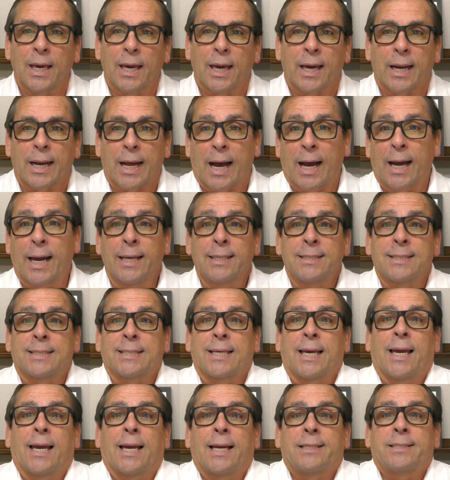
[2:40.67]
And I
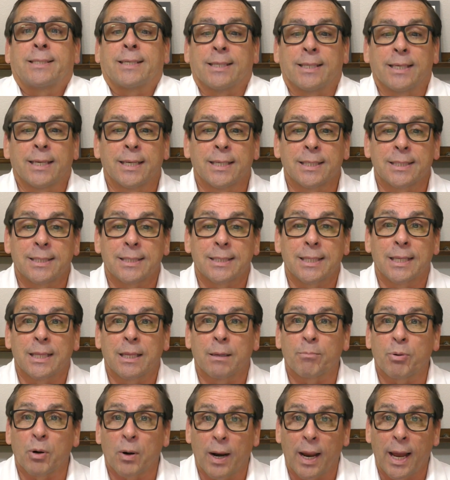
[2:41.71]
say to this
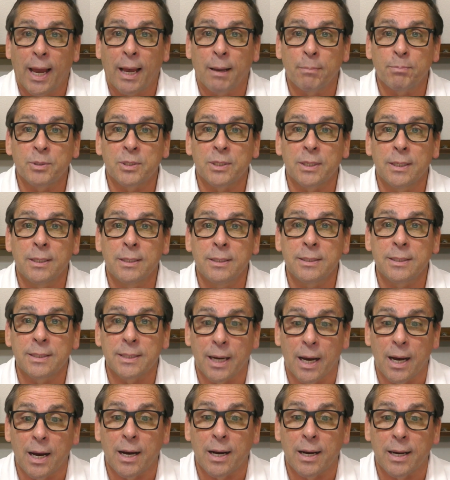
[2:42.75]
that perhaps it is
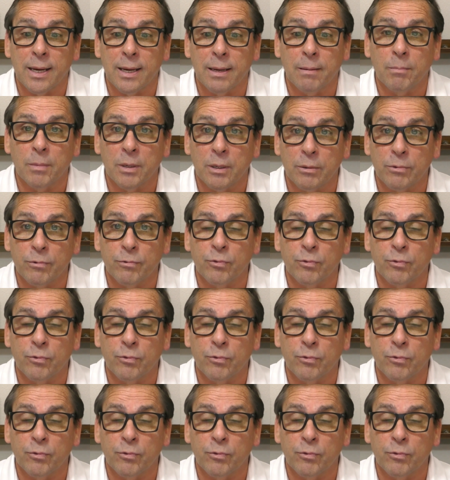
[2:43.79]
time